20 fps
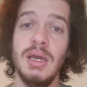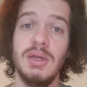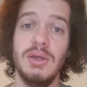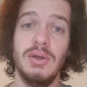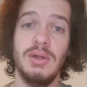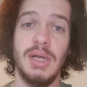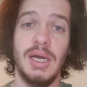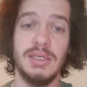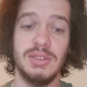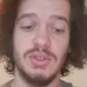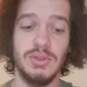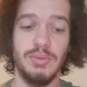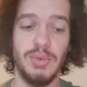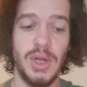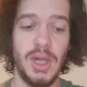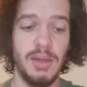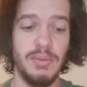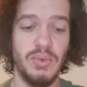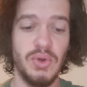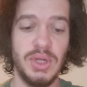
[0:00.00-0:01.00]
Your classes are
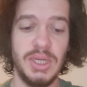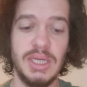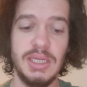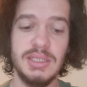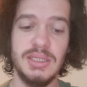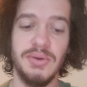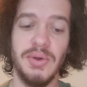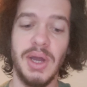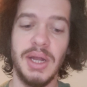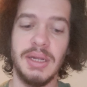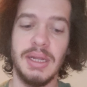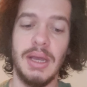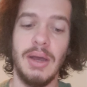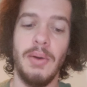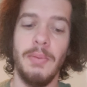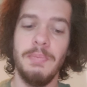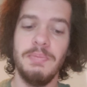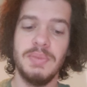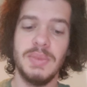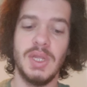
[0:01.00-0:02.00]
probably pretty easy right
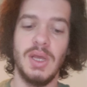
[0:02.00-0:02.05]
now.